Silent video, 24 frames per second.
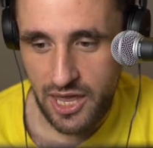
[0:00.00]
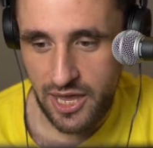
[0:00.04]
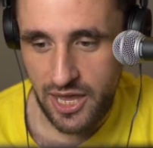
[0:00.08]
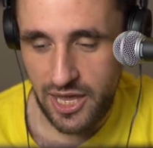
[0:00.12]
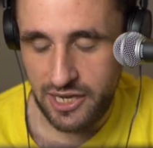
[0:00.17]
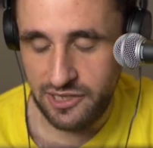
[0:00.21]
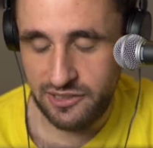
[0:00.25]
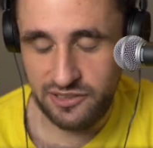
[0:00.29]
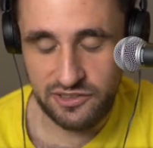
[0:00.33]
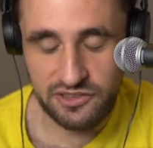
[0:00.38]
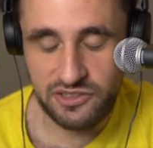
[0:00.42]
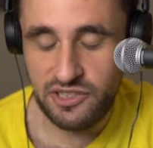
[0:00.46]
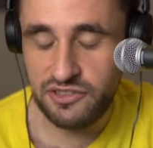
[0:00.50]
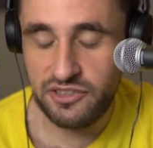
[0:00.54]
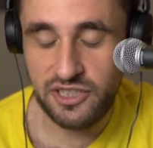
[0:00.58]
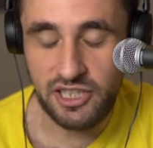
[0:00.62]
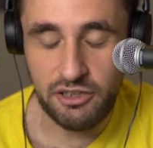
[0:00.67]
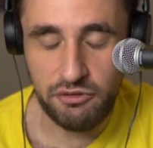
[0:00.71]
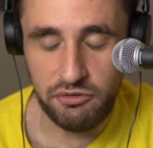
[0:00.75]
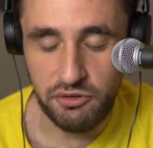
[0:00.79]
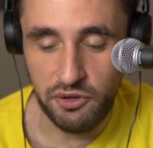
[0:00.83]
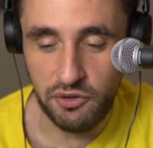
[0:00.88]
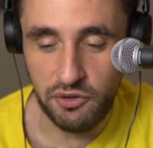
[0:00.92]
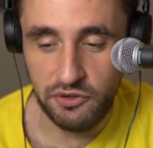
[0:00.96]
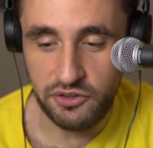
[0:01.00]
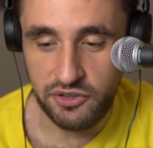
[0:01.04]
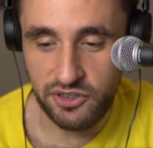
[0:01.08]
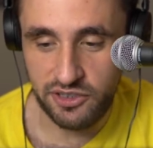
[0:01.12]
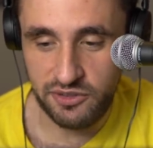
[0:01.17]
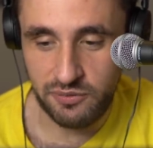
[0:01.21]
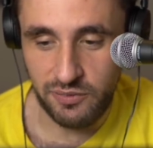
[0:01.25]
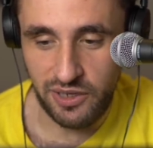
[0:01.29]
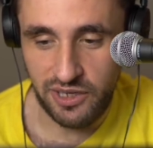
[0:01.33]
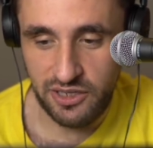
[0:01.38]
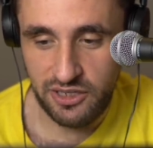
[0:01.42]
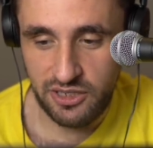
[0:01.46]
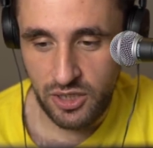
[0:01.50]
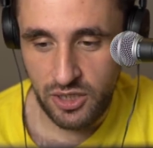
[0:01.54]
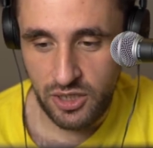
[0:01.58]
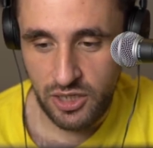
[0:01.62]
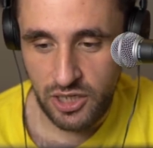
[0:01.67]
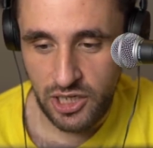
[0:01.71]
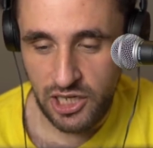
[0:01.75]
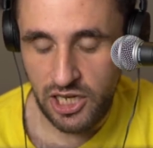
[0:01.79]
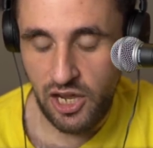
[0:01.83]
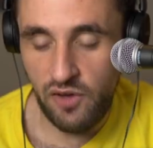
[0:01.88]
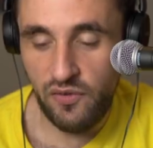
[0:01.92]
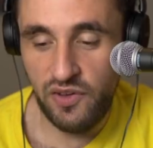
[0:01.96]
And it just doesn't get filtered as much.
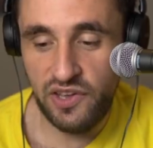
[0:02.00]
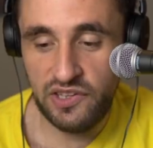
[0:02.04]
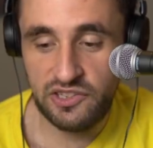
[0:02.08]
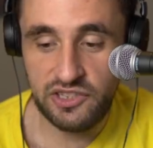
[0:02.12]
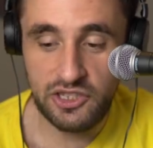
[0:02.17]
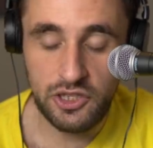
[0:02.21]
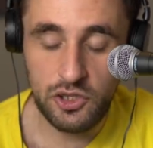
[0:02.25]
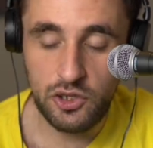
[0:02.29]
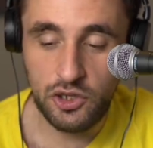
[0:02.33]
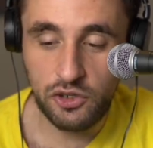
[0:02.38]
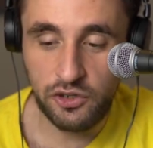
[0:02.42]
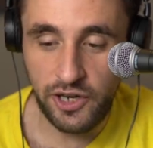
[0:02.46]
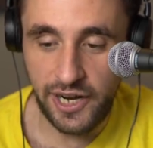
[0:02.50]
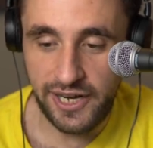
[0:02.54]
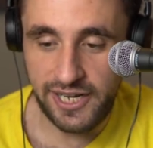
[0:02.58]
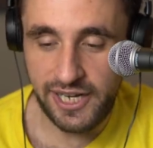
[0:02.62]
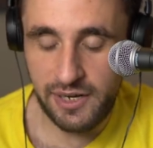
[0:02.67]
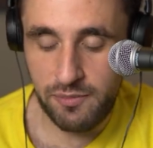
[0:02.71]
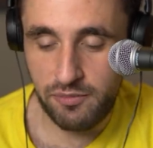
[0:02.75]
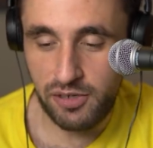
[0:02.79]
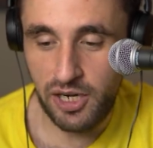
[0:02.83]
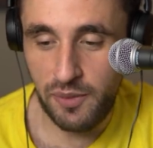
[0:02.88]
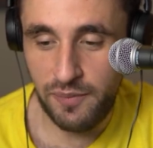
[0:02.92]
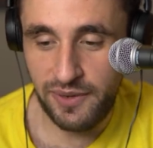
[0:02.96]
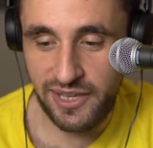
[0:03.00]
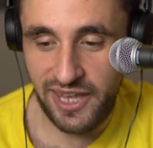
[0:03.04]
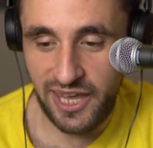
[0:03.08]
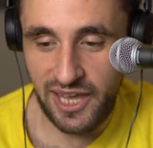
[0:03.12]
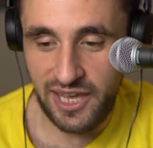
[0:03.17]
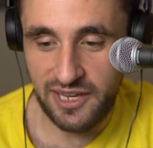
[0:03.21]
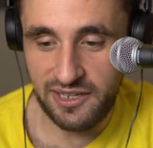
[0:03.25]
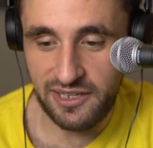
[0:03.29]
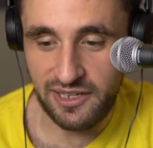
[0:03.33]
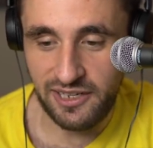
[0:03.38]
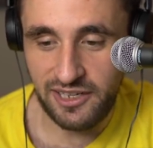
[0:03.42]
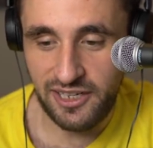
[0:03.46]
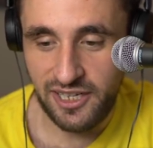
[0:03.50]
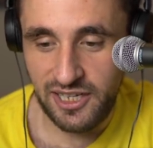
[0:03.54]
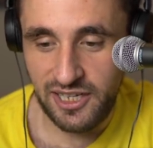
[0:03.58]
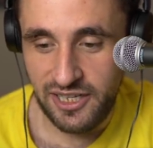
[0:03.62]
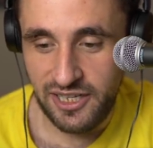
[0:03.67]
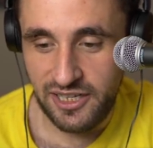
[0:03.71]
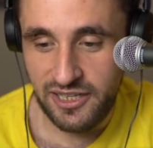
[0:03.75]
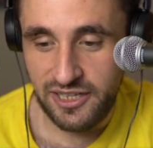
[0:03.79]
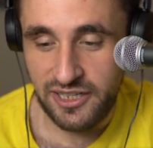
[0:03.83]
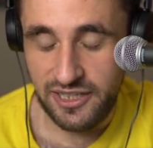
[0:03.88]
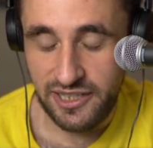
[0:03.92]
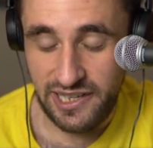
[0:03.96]
And obviously, Ukrainian propaganda
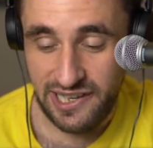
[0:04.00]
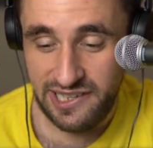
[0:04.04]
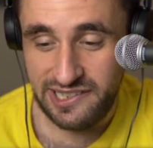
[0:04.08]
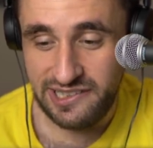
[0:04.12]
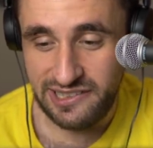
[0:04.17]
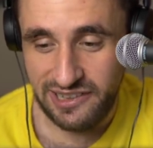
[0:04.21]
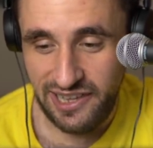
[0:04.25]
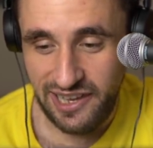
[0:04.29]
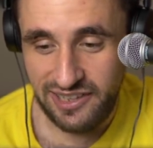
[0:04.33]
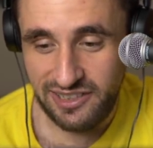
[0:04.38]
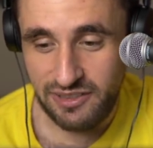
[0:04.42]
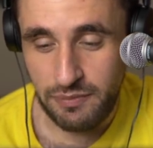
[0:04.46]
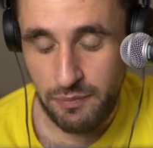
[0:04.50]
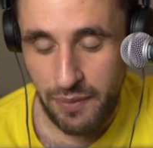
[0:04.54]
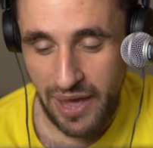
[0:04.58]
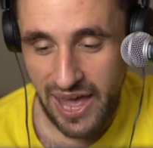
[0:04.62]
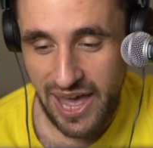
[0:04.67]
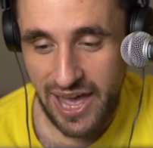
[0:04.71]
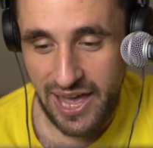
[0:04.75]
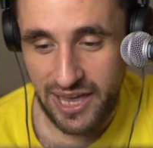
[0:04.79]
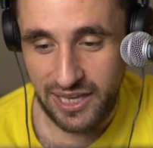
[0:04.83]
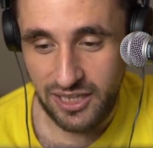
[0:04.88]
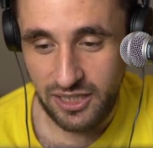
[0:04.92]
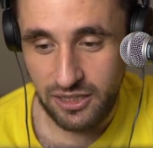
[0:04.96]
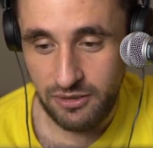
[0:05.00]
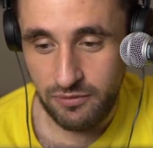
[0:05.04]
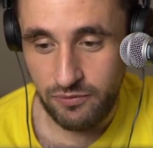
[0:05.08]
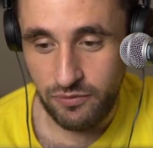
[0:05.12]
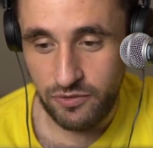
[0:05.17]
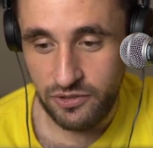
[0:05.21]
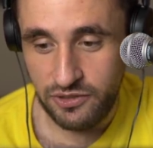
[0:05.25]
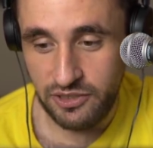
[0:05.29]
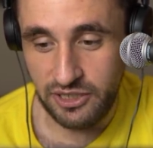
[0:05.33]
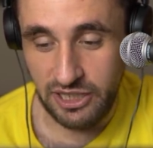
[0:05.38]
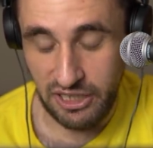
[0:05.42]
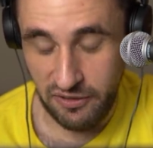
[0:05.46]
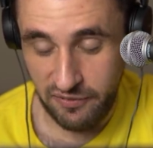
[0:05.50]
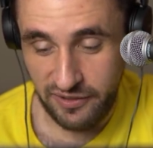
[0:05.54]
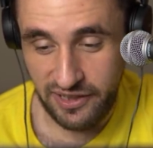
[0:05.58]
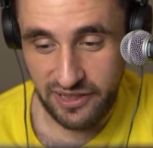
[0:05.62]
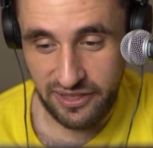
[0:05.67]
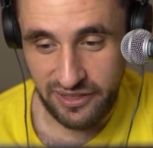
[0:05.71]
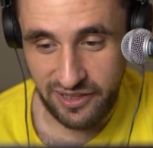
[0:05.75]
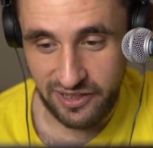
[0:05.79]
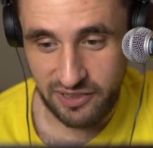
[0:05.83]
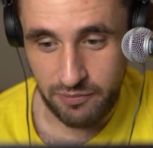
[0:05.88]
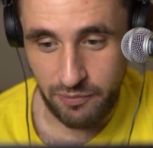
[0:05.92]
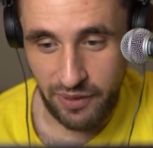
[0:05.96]
is less bad,
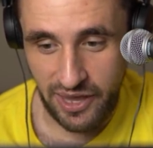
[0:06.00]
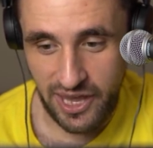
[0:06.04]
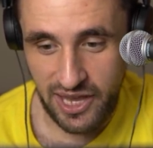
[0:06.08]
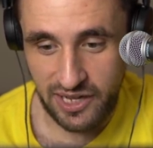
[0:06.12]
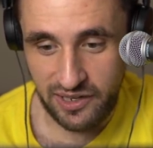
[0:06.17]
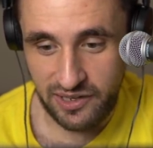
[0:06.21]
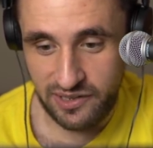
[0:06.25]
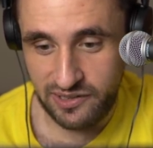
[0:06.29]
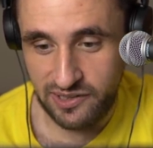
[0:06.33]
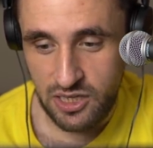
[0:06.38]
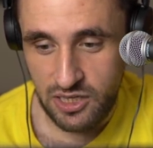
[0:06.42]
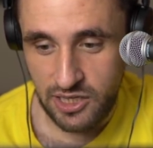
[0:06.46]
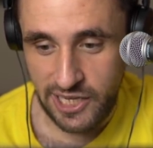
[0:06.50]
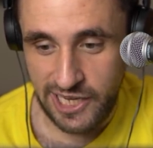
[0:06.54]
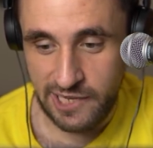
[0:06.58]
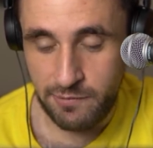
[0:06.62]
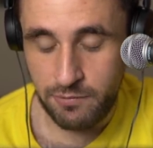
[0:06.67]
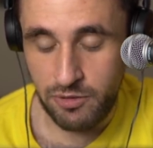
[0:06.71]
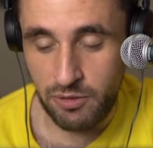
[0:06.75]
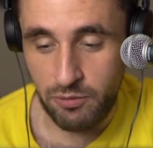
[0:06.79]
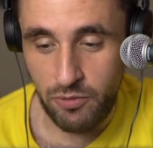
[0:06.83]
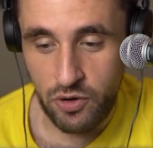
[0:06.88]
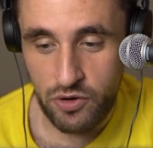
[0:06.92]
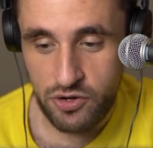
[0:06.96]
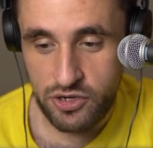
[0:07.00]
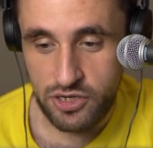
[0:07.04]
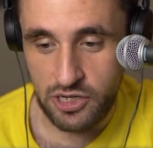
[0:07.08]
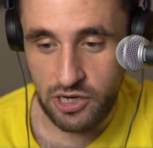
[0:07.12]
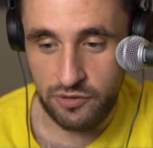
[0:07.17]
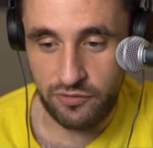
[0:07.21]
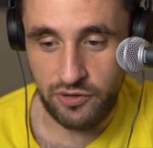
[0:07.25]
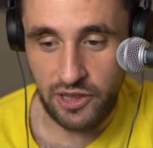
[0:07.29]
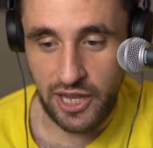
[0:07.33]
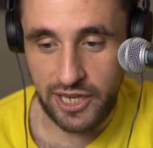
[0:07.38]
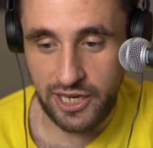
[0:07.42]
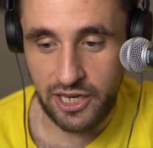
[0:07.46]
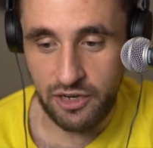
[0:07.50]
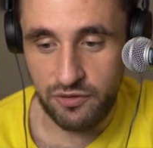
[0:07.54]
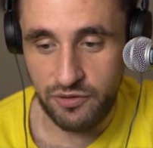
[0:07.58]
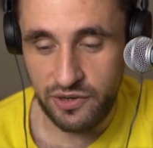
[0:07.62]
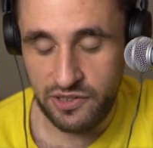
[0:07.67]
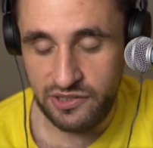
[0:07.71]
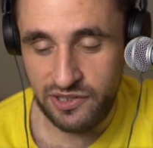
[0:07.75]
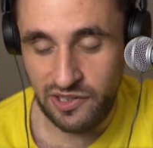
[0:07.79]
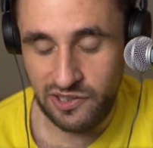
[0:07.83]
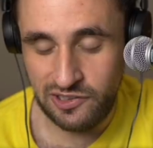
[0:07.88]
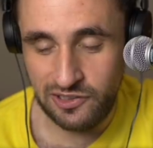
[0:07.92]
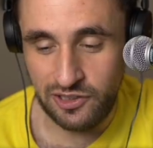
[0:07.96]
significantly less bad, because it's in promotion of like a
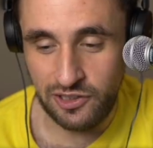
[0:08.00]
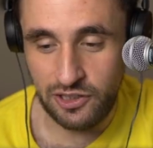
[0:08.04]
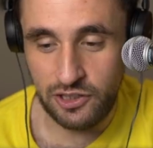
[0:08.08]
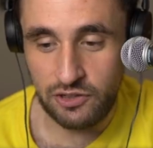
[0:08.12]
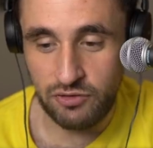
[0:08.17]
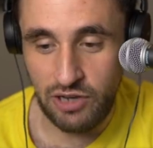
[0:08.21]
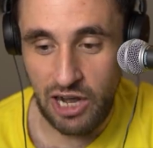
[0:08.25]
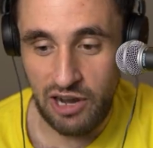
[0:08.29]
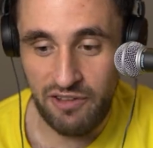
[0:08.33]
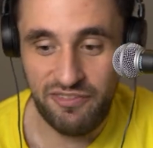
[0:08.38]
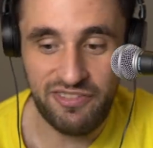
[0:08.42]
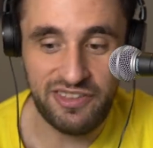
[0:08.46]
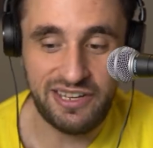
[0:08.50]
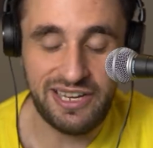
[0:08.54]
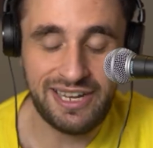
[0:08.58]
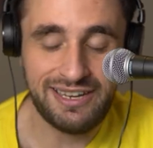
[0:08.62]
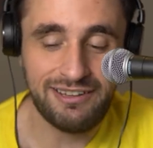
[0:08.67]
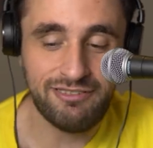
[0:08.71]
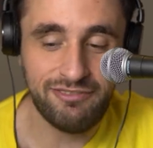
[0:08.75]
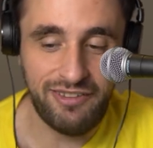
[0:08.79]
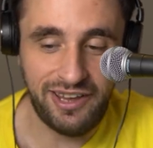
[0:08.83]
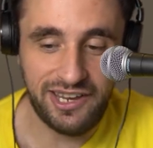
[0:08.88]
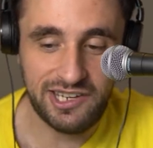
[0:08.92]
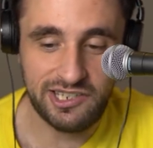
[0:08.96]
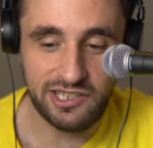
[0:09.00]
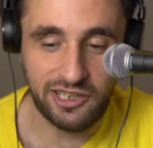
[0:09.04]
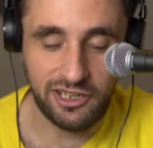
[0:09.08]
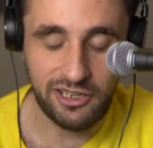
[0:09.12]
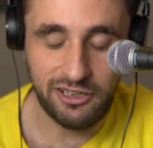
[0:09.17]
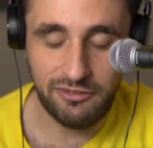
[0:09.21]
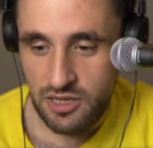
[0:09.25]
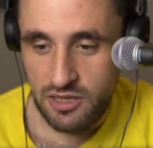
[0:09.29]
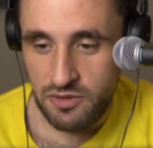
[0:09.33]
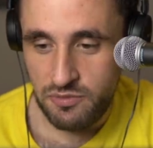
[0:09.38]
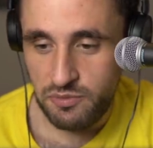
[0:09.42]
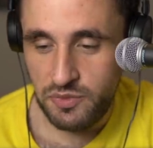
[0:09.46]
resistance rather than an invasion.